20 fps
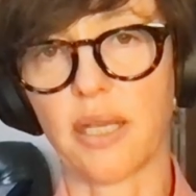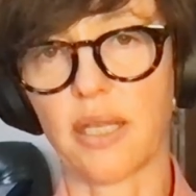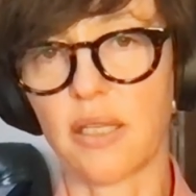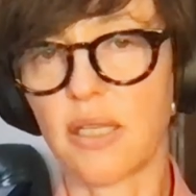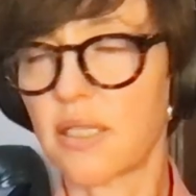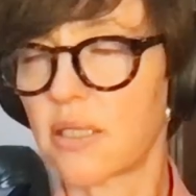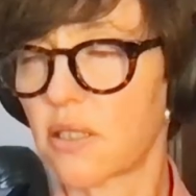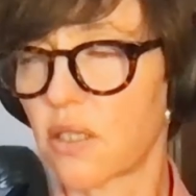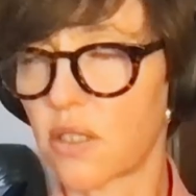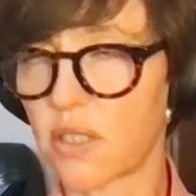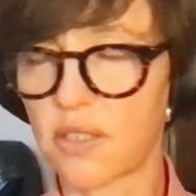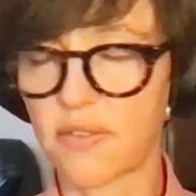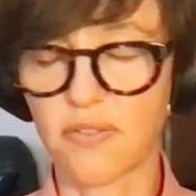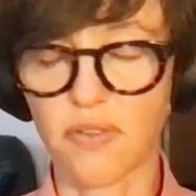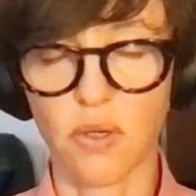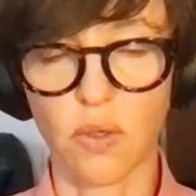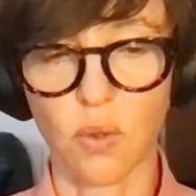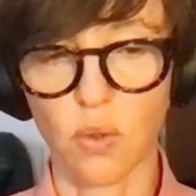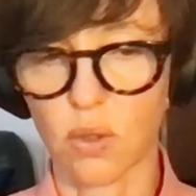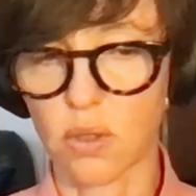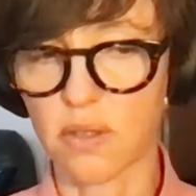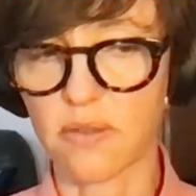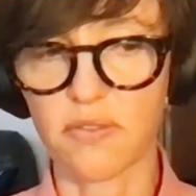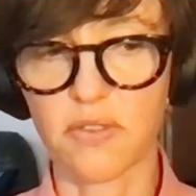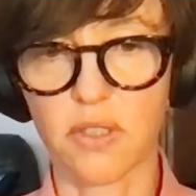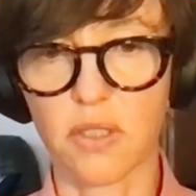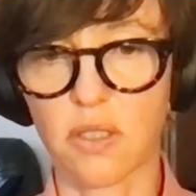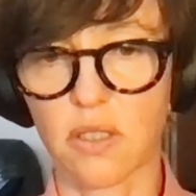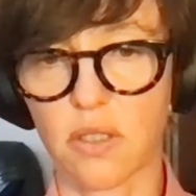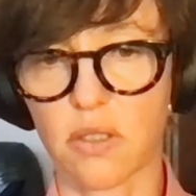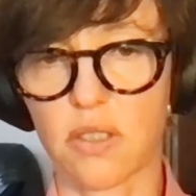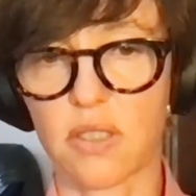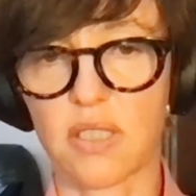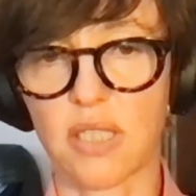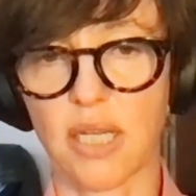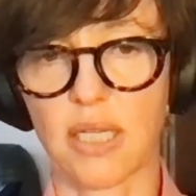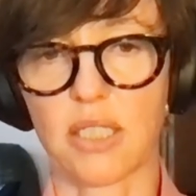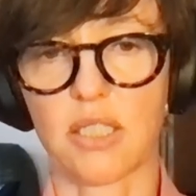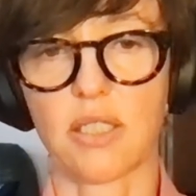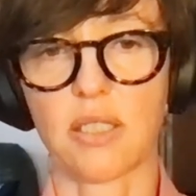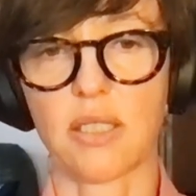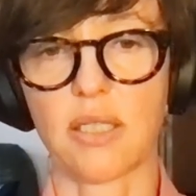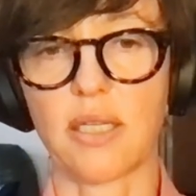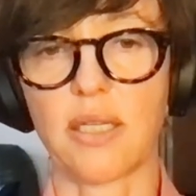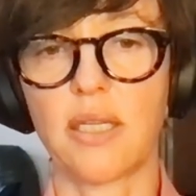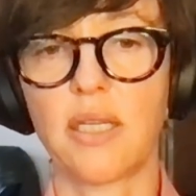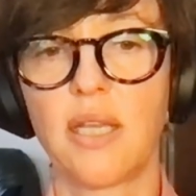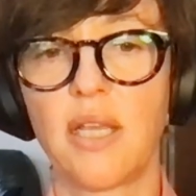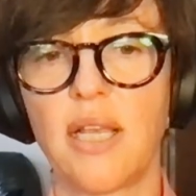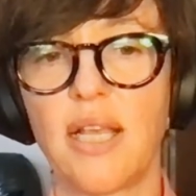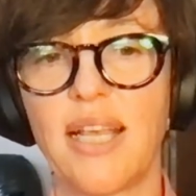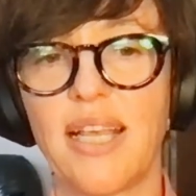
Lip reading: and this goes for all of your clothes actually,